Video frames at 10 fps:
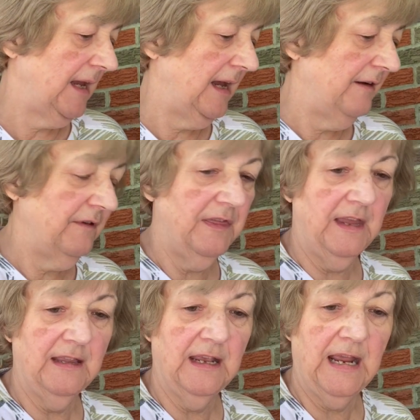
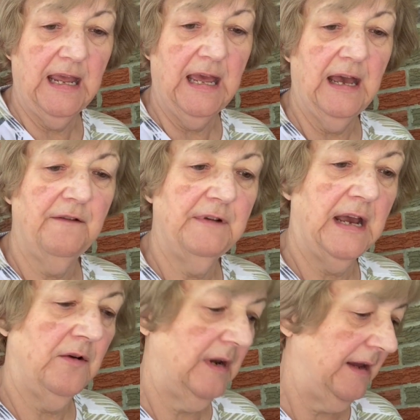everything that I have
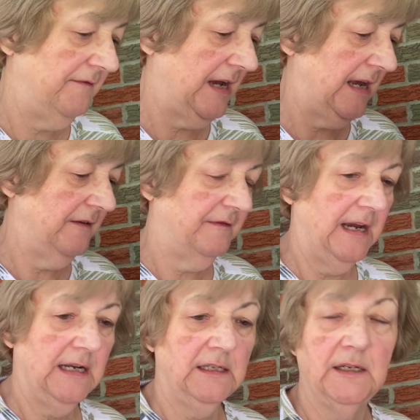now, and I've got to
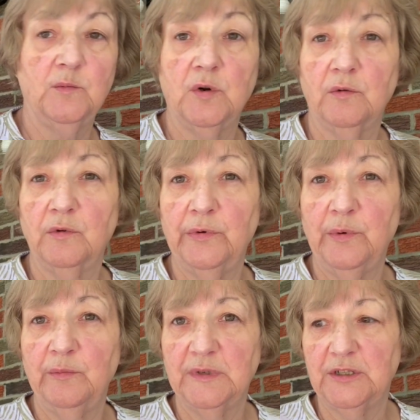find a little more
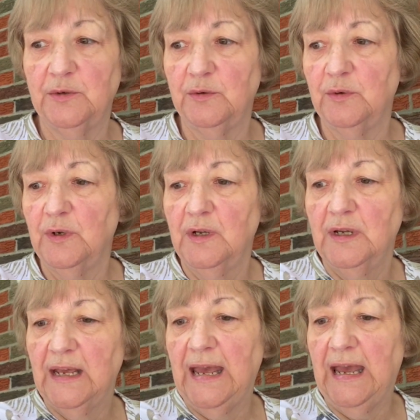room to
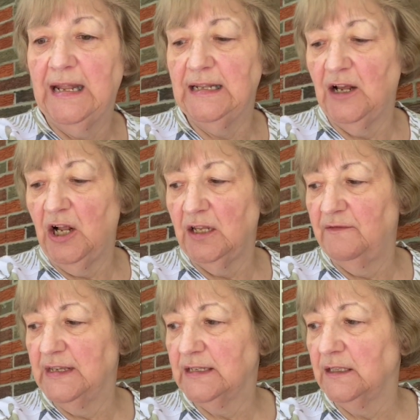add all of
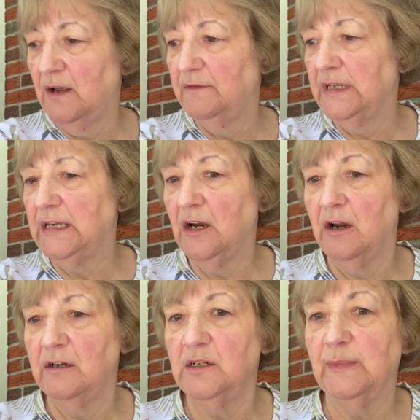this lovely
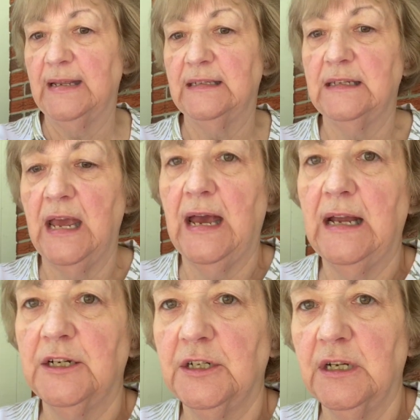yarn to my
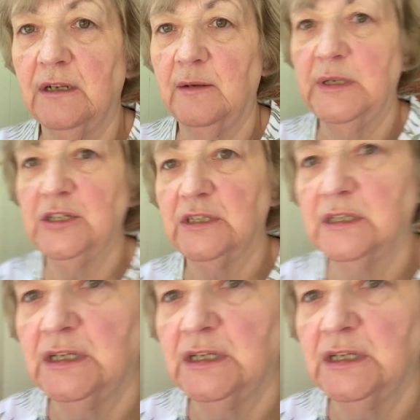stash. Here, let me just